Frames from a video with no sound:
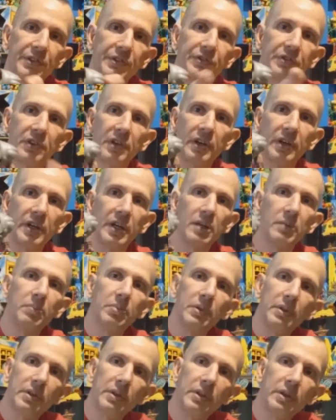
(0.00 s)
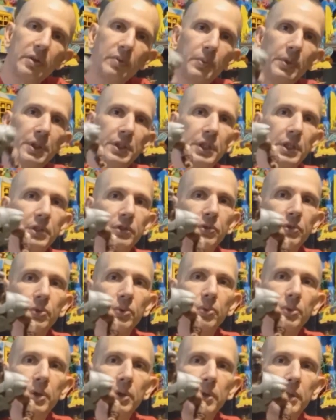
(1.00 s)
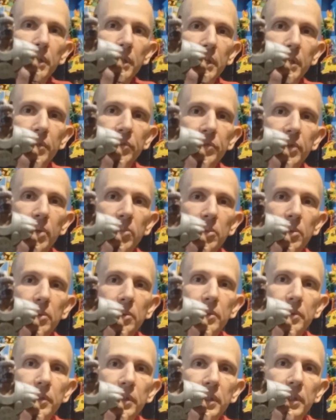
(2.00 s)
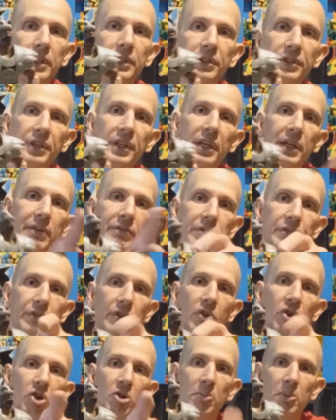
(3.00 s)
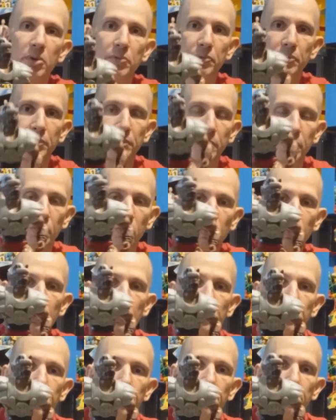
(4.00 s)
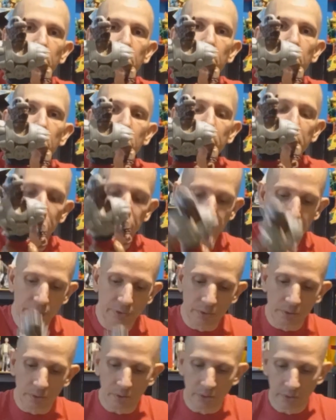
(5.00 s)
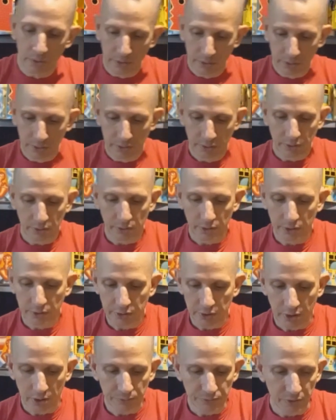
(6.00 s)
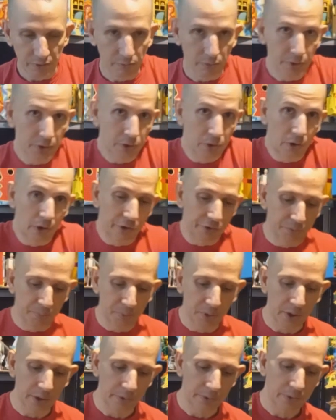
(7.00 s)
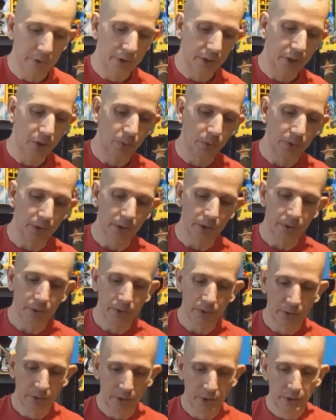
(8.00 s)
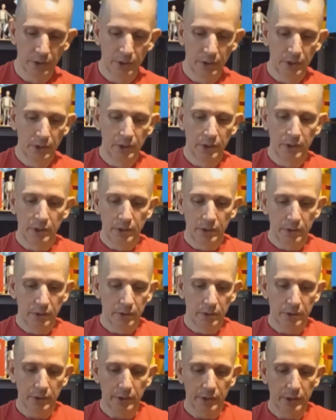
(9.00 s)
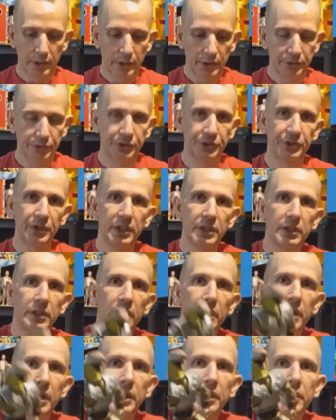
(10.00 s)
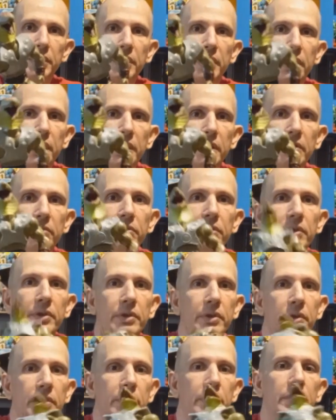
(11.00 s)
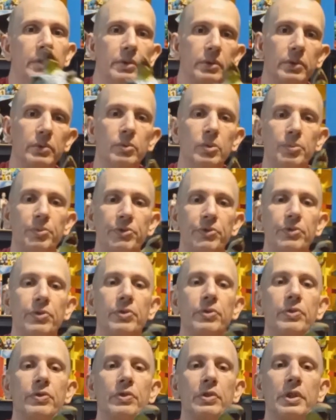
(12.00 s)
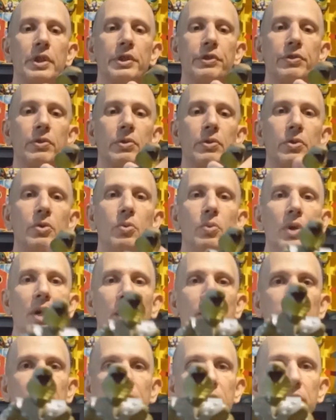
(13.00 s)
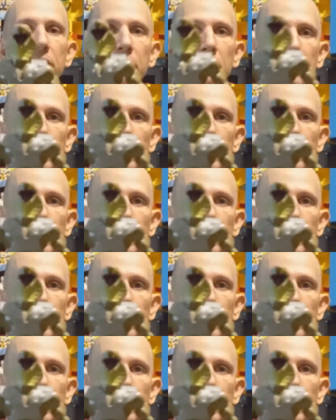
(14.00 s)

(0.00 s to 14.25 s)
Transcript: this guy, but what are you going to do? Now I got a double, and I didn't have his armor for the other one, so no big deal. And, you know, it didn't really cost me anything anyway. The snake guy I didn't have. Oops, legs are a little wobbly.